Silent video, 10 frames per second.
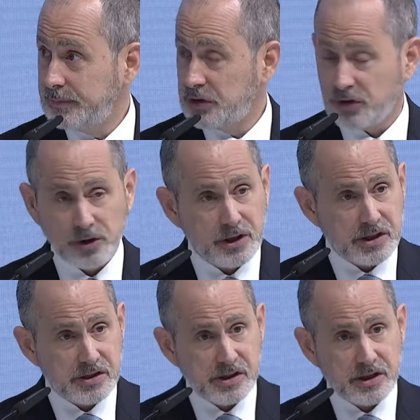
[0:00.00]

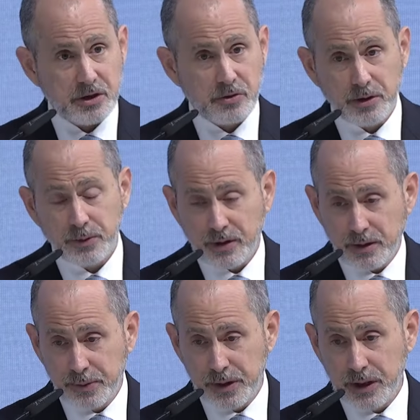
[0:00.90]
Starlink is an incredible
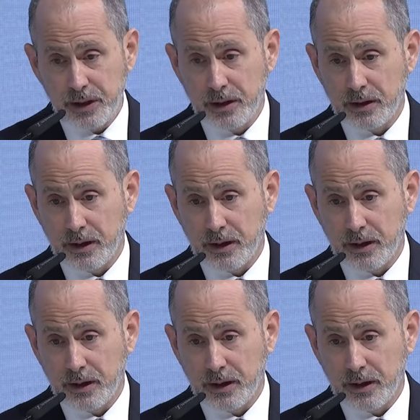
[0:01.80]
company.